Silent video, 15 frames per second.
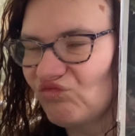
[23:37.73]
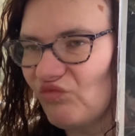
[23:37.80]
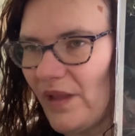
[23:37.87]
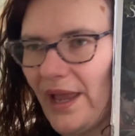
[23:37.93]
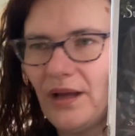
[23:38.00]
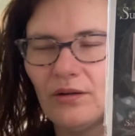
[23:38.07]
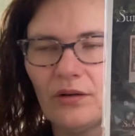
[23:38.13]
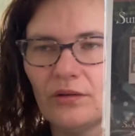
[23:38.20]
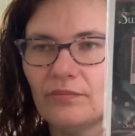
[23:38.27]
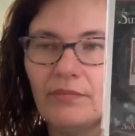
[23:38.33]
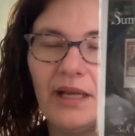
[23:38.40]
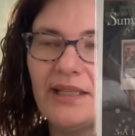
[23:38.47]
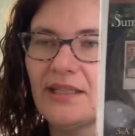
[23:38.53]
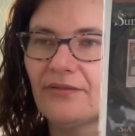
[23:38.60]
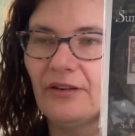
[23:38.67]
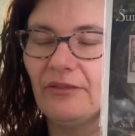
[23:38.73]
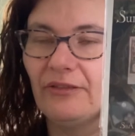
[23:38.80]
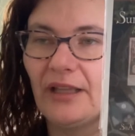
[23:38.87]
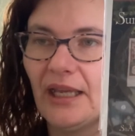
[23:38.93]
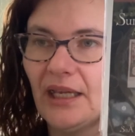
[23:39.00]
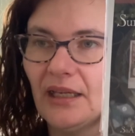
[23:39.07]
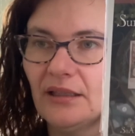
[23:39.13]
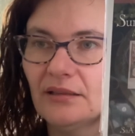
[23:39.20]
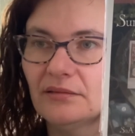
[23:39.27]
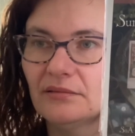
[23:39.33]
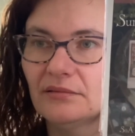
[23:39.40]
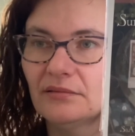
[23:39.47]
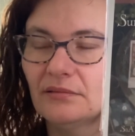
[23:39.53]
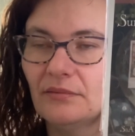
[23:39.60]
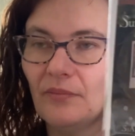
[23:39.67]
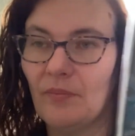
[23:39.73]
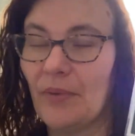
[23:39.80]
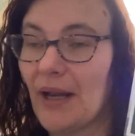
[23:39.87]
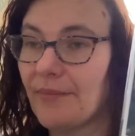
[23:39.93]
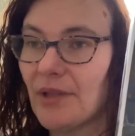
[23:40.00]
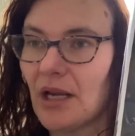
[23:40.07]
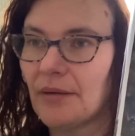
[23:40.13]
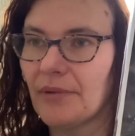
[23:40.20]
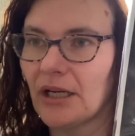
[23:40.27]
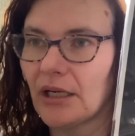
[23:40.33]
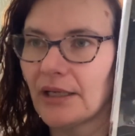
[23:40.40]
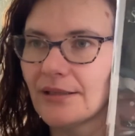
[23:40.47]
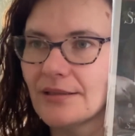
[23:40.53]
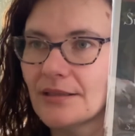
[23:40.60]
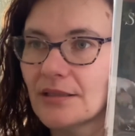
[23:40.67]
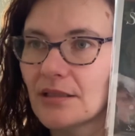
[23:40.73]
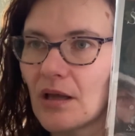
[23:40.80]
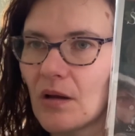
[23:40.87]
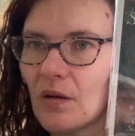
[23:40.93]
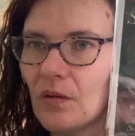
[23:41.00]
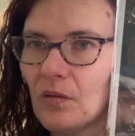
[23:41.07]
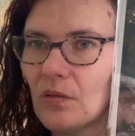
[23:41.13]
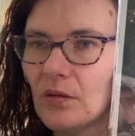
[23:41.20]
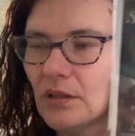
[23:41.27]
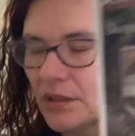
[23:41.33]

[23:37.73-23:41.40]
I don't know, a different flag. But I'm not American, so